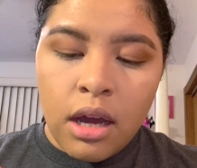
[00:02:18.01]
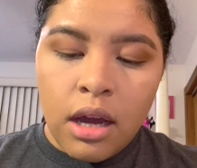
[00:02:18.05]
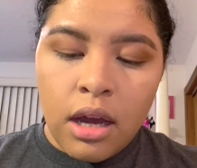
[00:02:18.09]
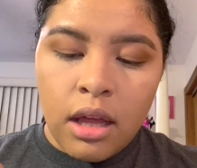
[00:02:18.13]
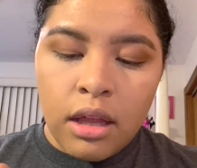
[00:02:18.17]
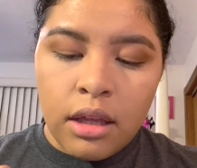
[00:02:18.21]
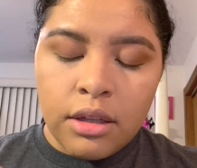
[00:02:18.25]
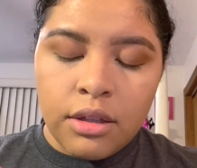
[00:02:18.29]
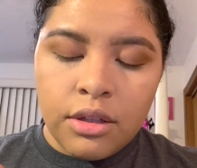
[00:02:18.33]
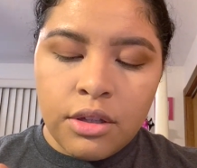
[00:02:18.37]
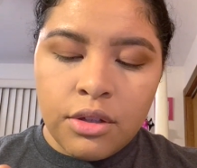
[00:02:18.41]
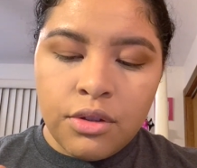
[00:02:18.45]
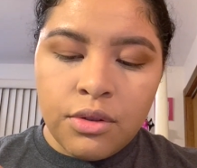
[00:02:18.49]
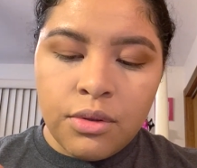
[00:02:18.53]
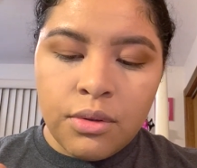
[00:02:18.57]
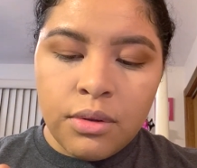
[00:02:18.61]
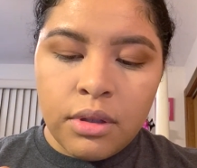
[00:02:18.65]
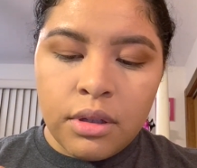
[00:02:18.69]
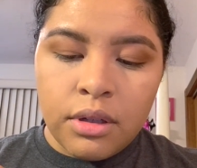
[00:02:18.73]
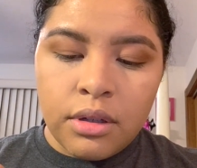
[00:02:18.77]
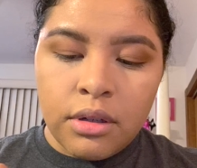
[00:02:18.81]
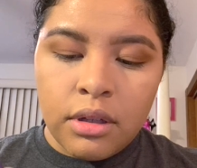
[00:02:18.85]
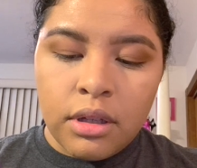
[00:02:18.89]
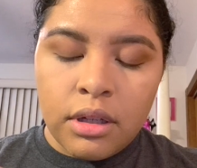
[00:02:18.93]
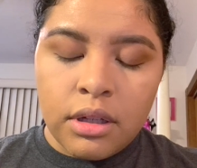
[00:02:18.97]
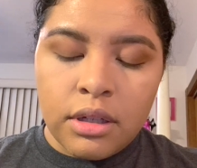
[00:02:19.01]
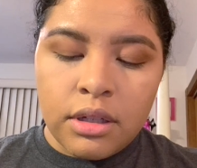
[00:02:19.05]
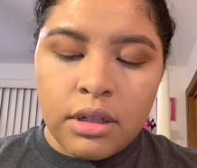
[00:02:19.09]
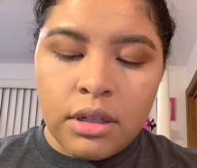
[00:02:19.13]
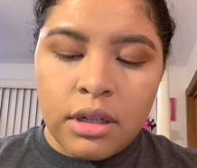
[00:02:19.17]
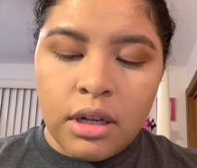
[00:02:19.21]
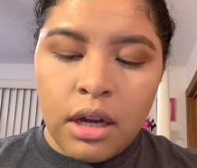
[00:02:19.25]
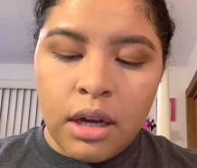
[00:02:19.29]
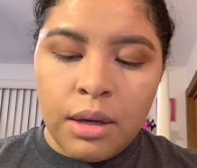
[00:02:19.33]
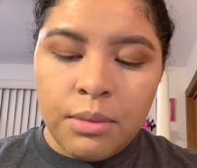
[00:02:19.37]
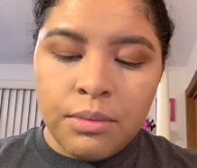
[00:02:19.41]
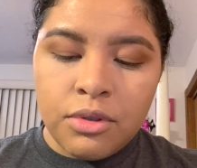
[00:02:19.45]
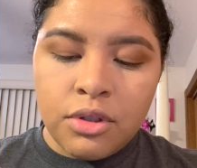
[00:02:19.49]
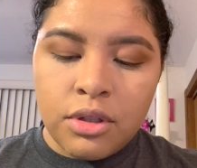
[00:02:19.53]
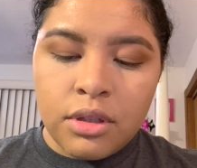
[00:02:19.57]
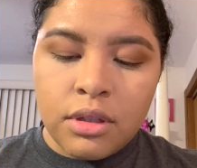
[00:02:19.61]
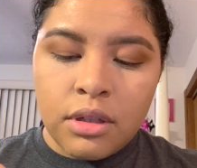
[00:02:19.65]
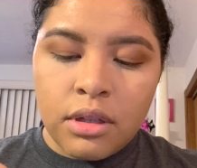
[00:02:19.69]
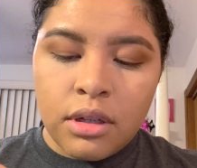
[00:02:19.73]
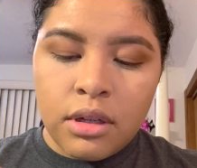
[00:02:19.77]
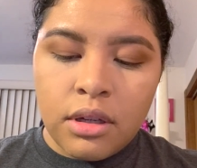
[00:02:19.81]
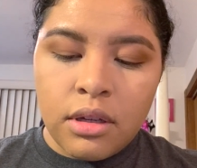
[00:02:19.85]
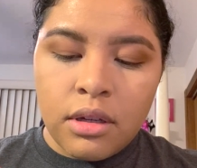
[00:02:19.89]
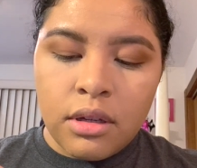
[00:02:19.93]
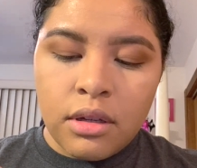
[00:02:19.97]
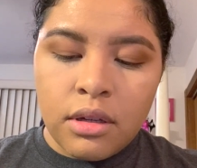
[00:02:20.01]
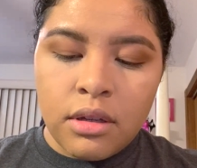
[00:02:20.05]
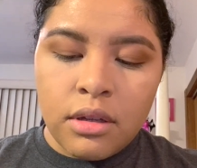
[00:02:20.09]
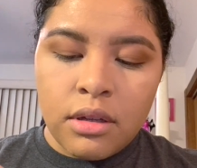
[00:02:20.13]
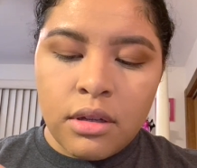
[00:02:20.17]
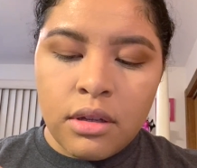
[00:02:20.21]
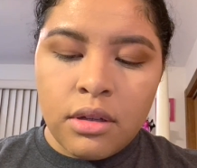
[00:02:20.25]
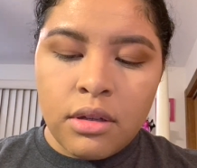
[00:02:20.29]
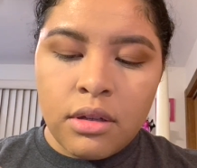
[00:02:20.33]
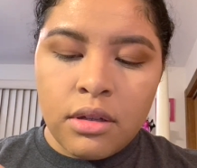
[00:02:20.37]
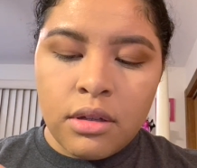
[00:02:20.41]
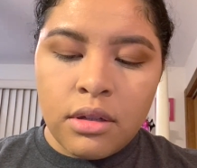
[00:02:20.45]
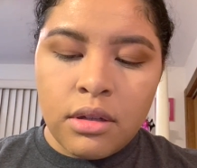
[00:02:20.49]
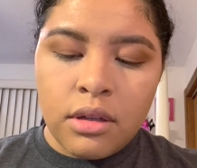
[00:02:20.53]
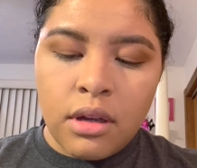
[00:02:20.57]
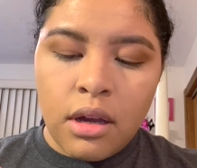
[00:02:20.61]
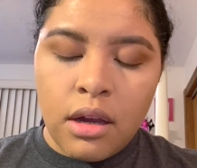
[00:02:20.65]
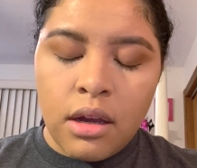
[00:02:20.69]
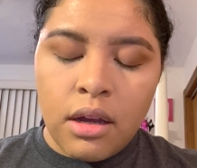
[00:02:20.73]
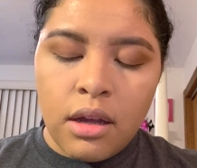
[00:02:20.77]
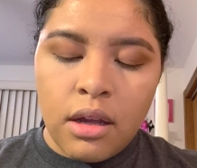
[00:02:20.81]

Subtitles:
I like to do little at a time just because